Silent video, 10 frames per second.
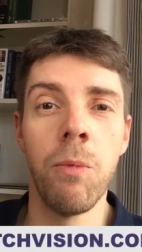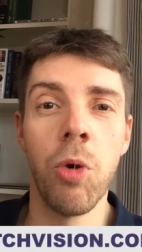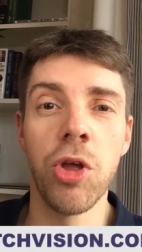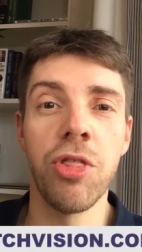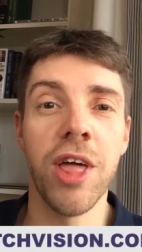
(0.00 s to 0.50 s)

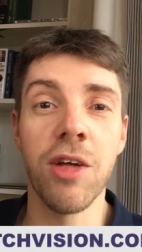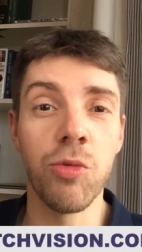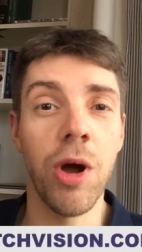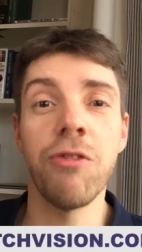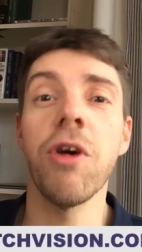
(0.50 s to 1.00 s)
what you think
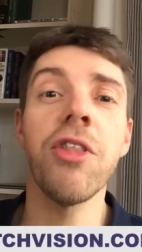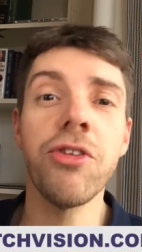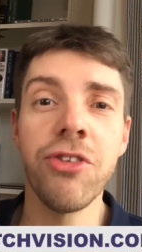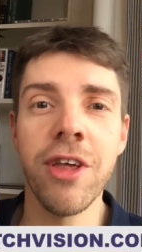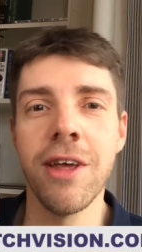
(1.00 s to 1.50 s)
has worked for
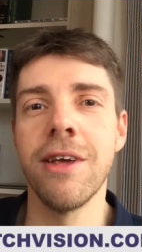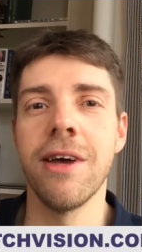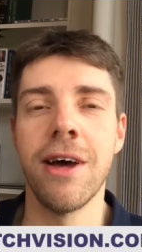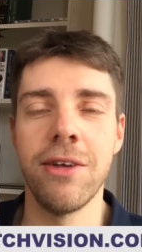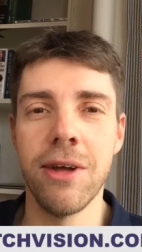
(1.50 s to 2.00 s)
others,
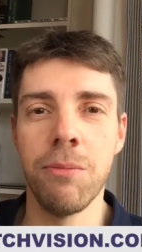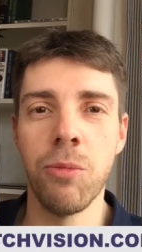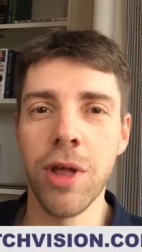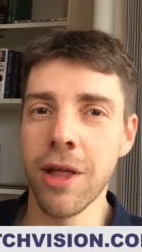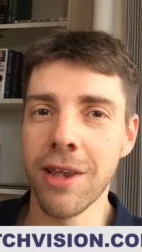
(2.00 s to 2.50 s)
and
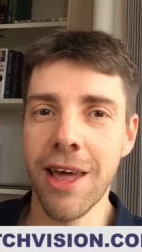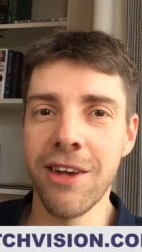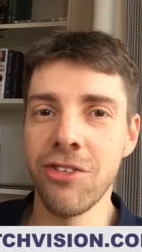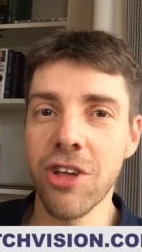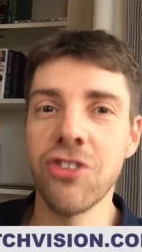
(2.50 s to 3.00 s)
we can get
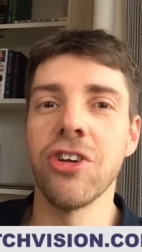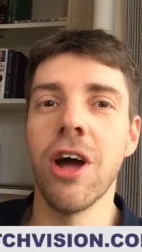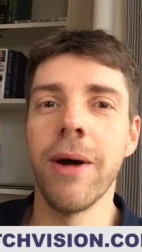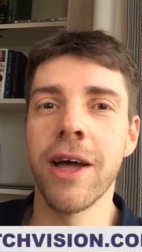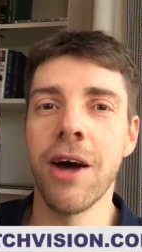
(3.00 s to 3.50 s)
a discussion
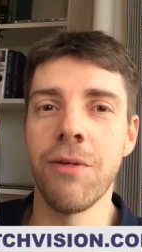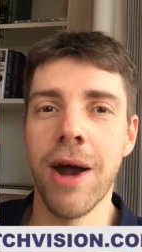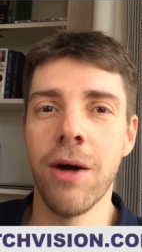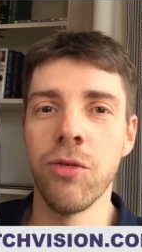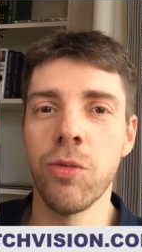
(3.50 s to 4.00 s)
going
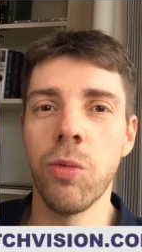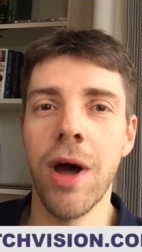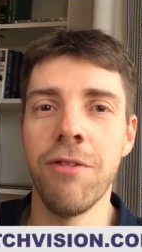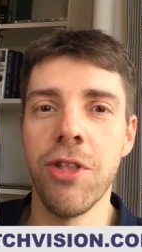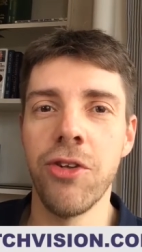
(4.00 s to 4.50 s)
around
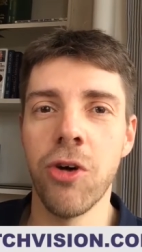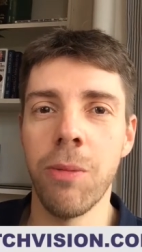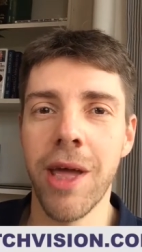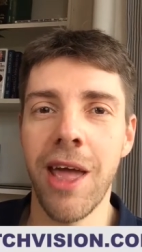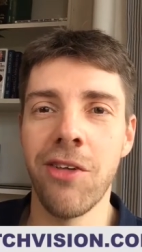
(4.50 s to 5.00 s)
whatever the
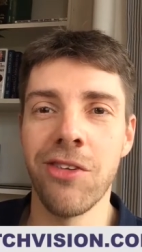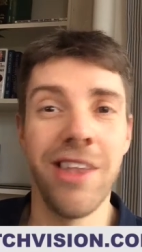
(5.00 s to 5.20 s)
topic is.